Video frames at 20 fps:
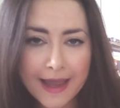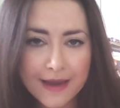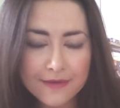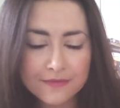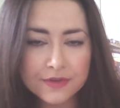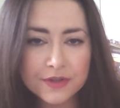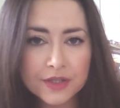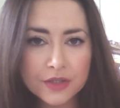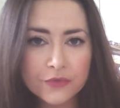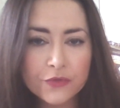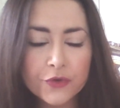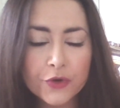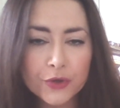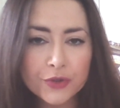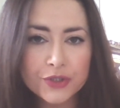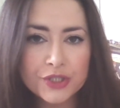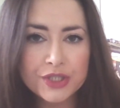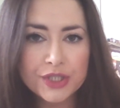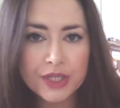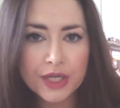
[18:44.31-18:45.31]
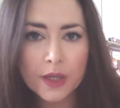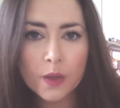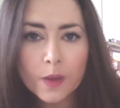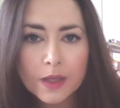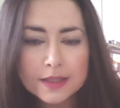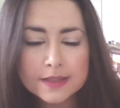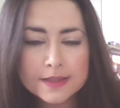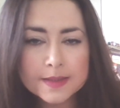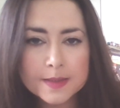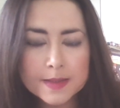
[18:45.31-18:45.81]
everything you've got to do
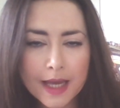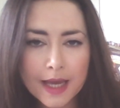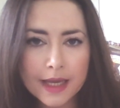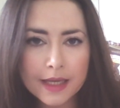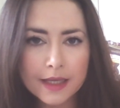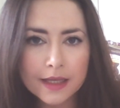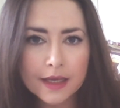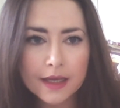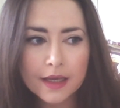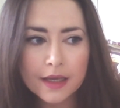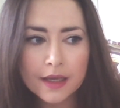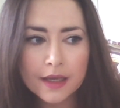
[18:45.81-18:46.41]
and say,